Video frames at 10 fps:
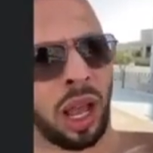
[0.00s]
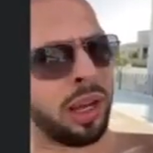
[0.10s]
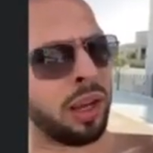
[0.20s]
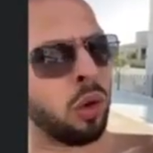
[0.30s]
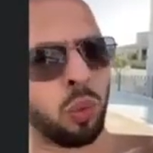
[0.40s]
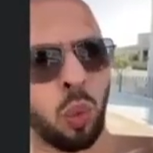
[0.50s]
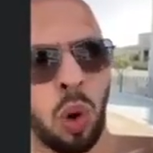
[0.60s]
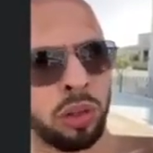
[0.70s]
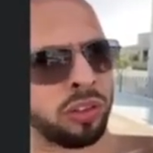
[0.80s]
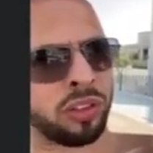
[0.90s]
I don't
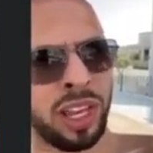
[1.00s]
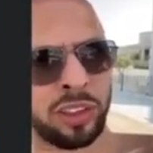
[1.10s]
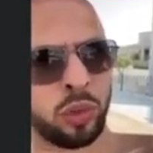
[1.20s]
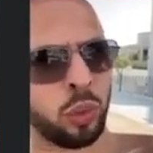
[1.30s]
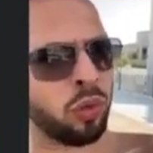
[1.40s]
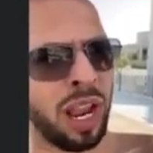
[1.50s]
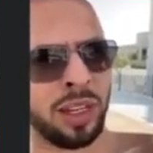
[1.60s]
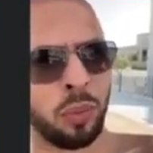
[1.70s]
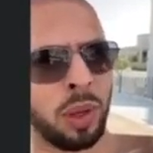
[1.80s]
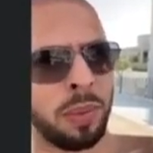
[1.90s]
want sex with
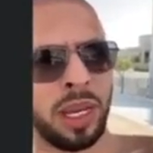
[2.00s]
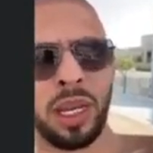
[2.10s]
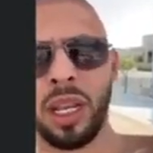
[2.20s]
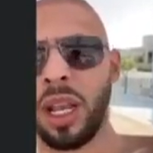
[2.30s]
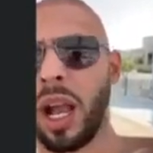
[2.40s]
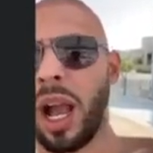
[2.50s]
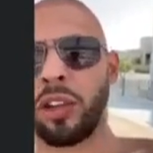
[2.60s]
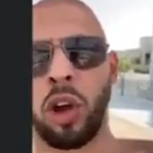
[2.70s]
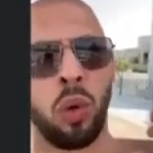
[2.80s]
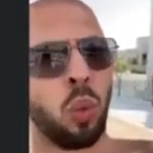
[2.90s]
random women. I
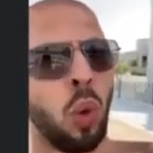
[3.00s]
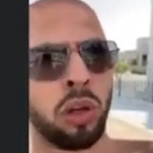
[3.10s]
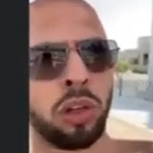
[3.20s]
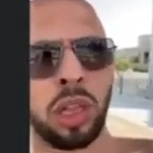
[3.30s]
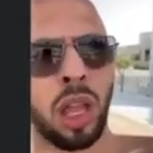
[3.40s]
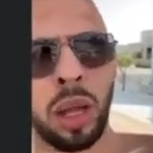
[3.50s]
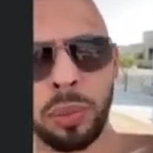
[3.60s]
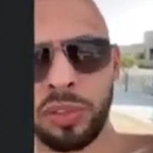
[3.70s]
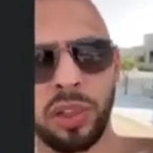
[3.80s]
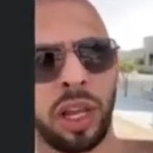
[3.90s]
don't want
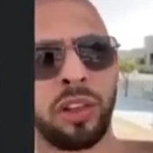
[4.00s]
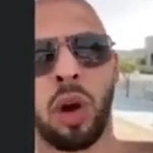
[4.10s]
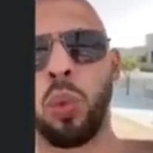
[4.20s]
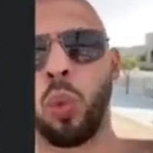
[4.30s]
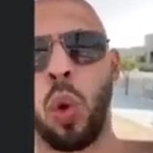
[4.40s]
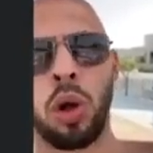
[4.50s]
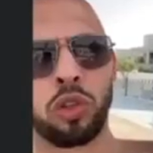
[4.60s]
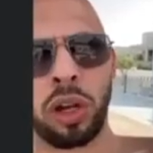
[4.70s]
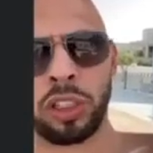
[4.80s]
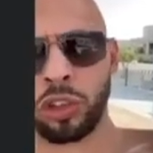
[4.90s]
clubs. I don't want
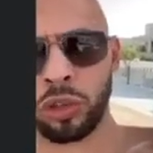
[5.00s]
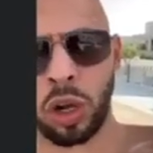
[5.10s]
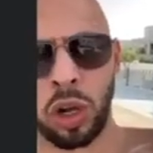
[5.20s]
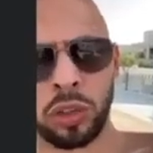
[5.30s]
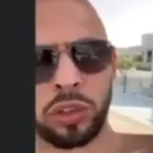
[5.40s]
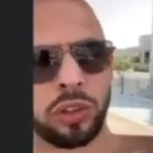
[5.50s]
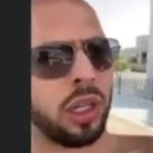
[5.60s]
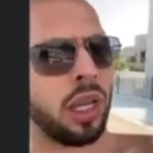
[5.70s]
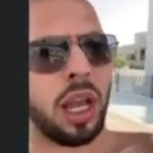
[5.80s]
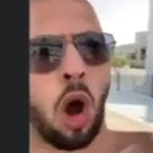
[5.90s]
restaurants.
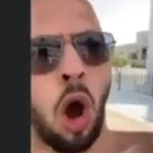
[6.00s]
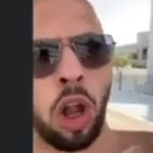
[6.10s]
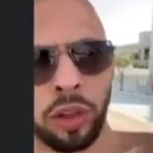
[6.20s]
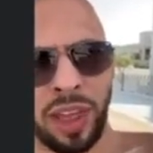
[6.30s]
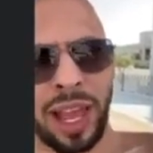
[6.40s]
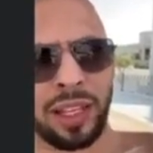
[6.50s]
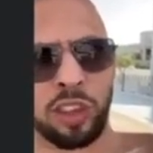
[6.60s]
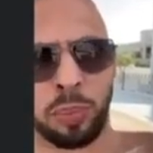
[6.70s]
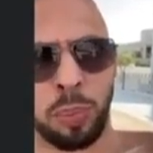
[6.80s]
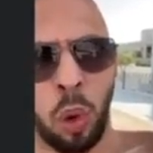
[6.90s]
All of that
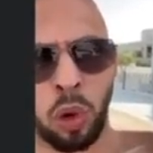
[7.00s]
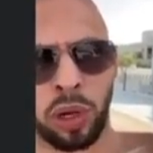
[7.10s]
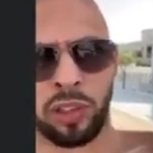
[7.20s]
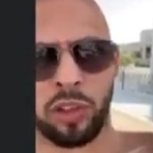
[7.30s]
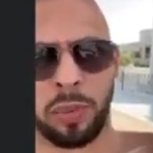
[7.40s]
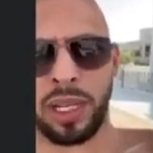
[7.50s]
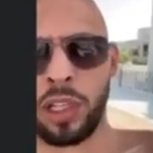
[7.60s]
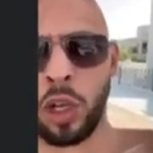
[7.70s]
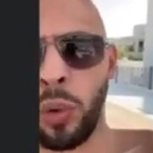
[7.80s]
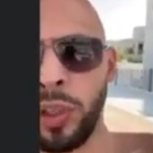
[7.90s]
is boring to me.
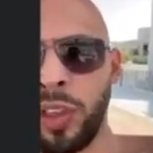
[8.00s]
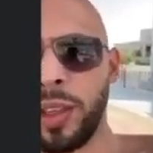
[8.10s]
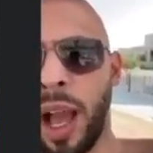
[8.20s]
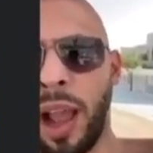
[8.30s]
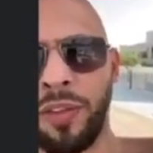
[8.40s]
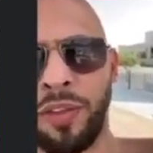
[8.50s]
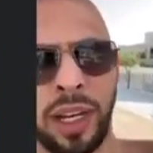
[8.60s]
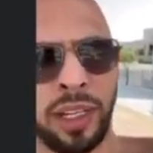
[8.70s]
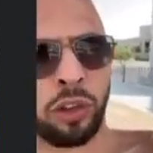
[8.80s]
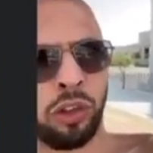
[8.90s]
The only thing that I
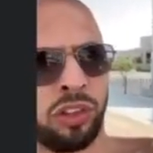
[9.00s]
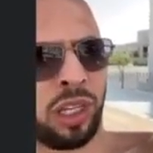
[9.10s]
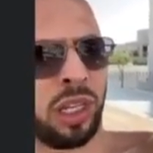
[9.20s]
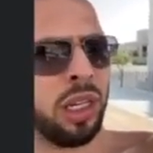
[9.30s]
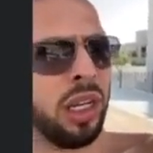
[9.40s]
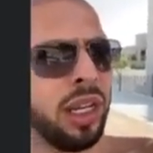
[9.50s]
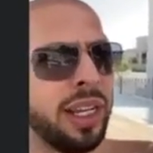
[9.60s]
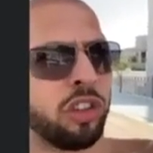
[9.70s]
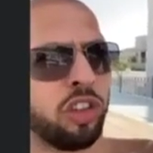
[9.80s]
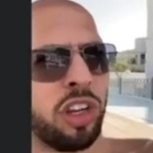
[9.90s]
find interesting
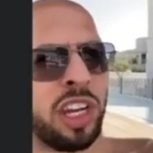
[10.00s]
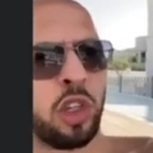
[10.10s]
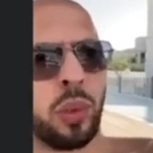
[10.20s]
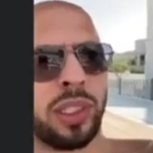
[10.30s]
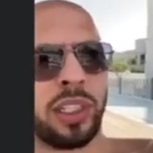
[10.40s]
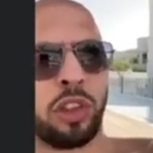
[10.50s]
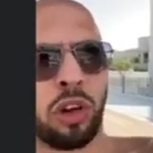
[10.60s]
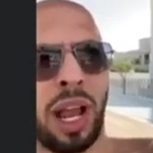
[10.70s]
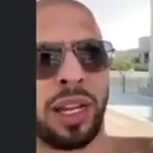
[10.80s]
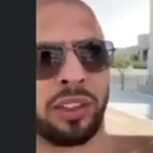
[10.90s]
is genuinely
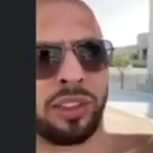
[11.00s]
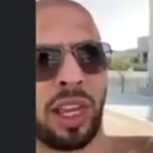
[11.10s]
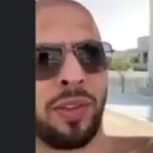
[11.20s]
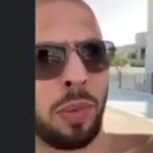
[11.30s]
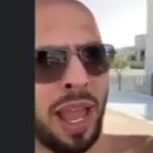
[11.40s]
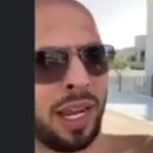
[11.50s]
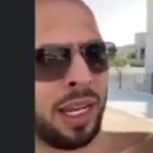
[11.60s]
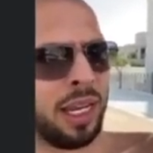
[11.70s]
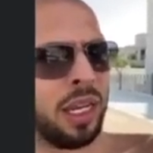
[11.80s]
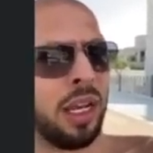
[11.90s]
trying to save
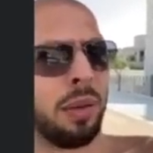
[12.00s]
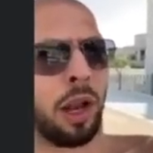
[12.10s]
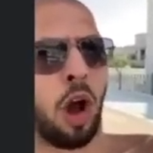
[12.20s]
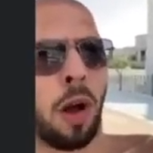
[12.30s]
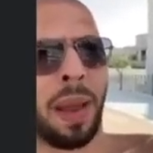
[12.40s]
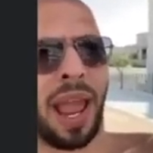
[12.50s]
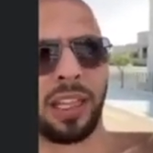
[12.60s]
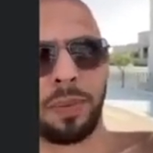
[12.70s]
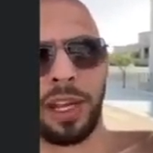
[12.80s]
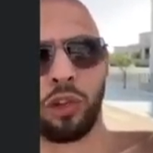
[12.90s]
humanity by
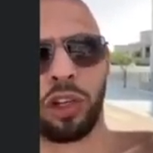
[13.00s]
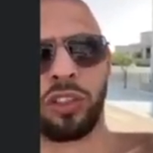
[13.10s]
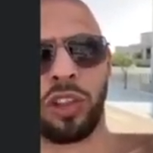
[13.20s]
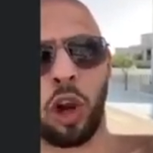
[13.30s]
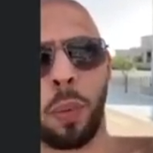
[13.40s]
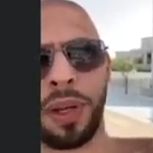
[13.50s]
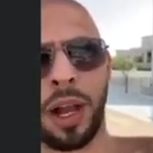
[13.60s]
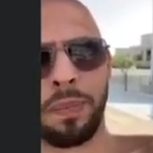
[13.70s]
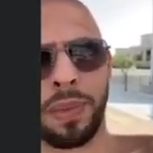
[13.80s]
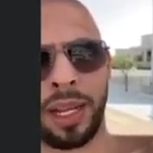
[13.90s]
combating the matrix and opening
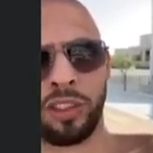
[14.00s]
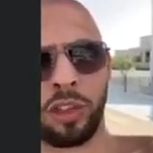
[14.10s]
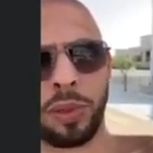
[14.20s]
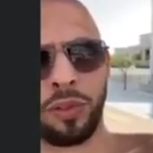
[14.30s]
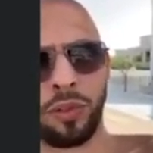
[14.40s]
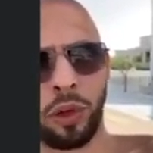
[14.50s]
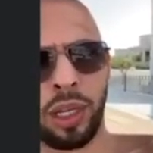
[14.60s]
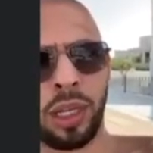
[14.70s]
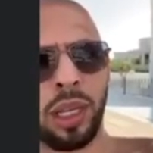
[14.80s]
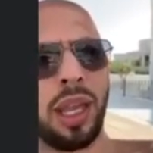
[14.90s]
up minds to be
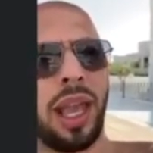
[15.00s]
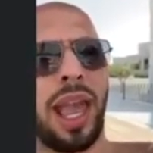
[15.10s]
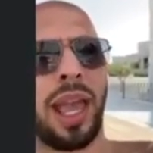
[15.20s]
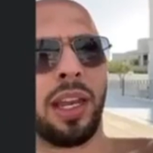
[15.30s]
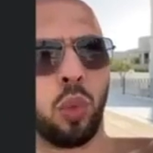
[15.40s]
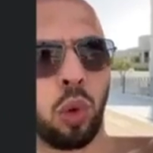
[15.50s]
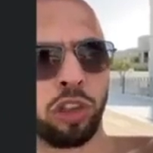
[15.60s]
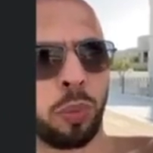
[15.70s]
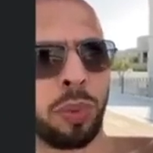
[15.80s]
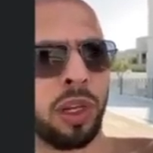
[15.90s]
freed, and
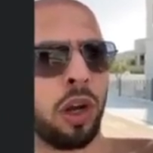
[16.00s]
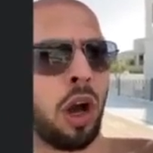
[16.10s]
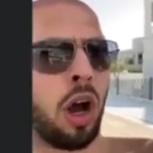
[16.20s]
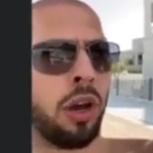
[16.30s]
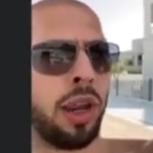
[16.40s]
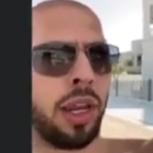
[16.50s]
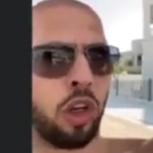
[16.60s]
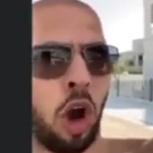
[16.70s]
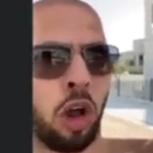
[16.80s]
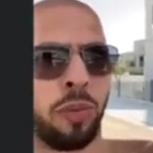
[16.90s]
worshiping God, and
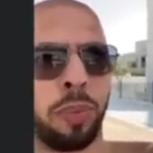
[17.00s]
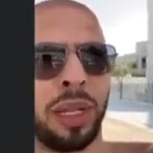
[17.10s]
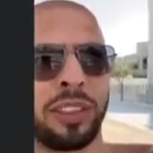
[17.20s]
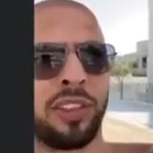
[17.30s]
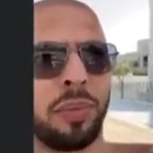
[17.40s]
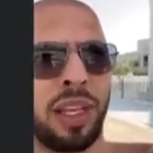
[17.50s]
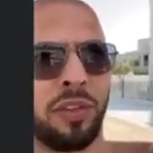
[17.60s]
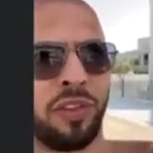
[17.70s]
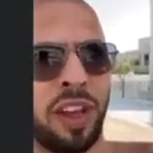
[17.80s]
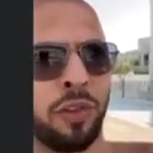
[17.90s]
God blessing me
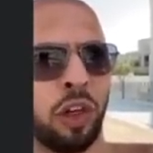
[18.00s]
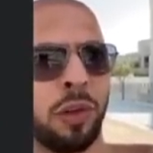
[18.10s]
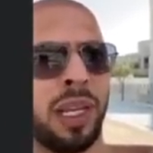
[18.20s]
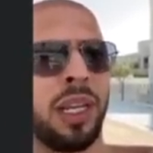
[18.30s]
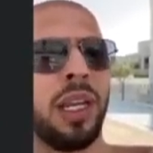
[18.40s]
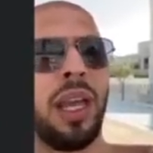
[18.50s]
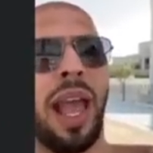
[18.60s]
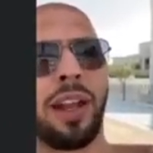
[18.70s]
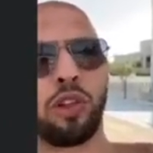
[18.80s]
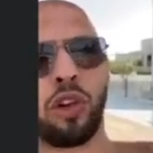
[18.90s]
and favoring me,
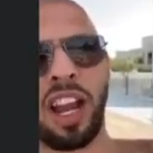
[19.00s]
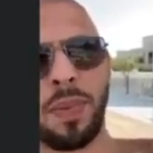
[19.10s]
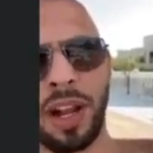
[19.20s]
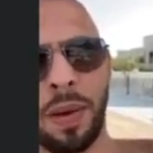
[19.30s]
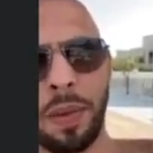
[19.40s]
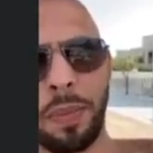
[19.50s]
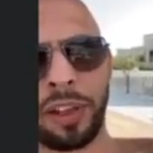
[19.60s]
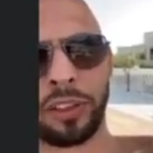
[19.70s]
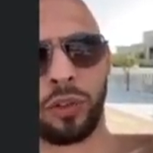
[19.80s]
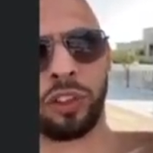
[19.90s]
and trying to become the
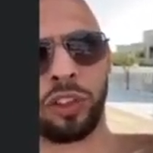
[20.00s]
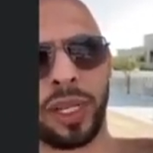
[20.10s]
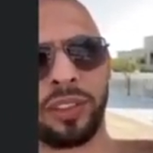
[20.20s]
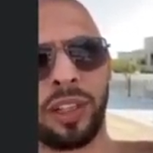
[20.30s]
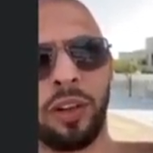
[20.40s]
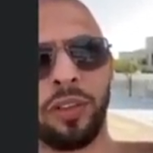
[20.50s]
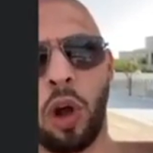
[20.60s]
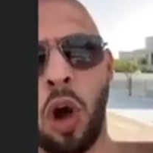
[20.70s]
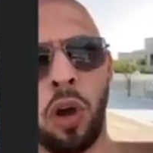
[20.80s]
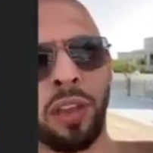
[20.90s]
best version of myself.
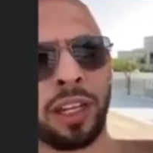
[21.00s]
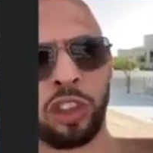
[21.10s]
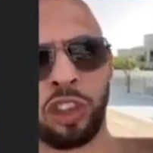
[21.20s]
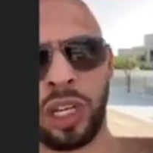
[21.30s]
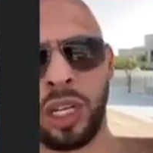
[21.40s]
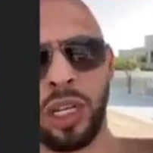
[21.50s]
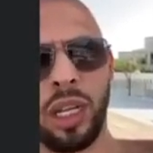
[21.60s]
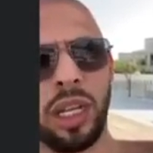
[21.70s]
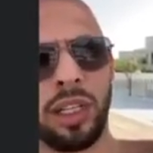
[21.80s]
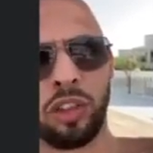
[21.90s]
All that shit
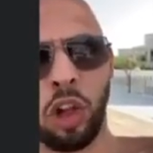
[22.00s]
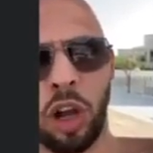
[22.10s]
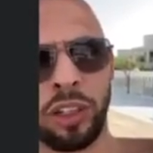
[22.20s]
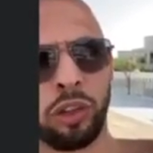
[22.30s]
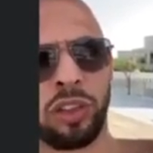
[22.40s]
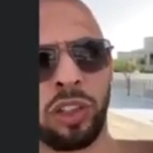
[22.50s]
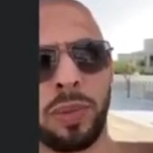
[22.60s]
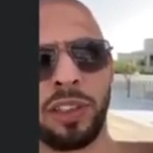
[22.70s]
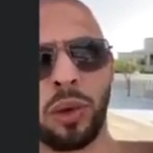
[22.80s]
is not interesting to me.